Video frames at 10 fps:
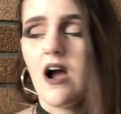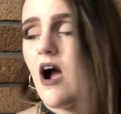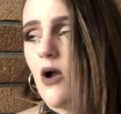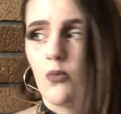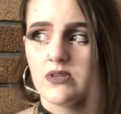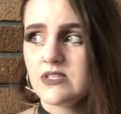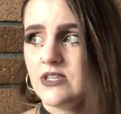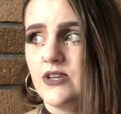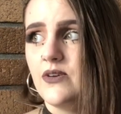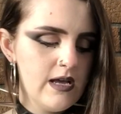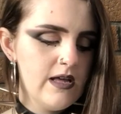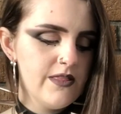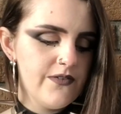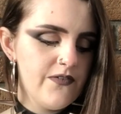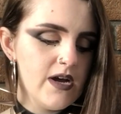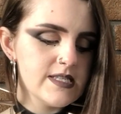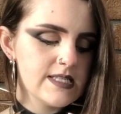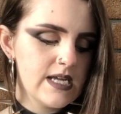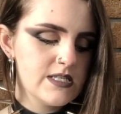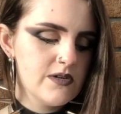I want to. The first
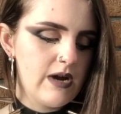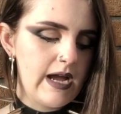tattoo I